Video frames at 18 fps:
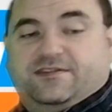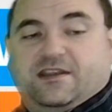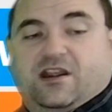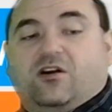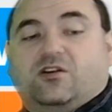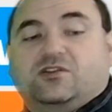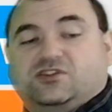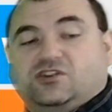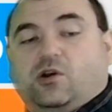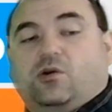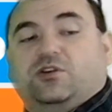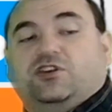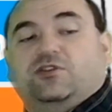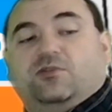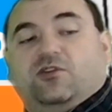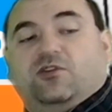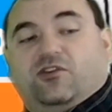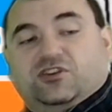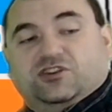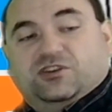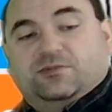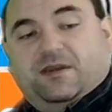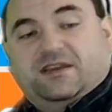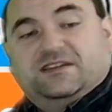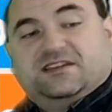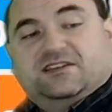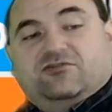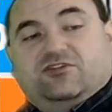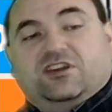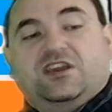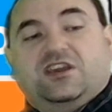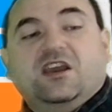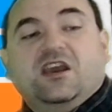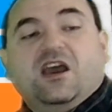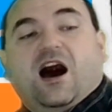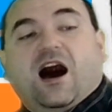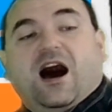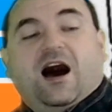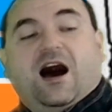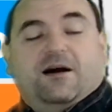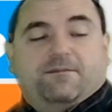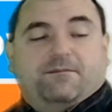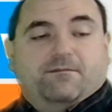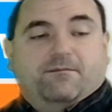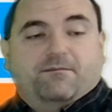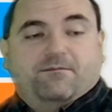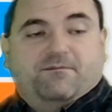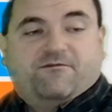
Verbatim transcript: get their snow accumulation basically uh,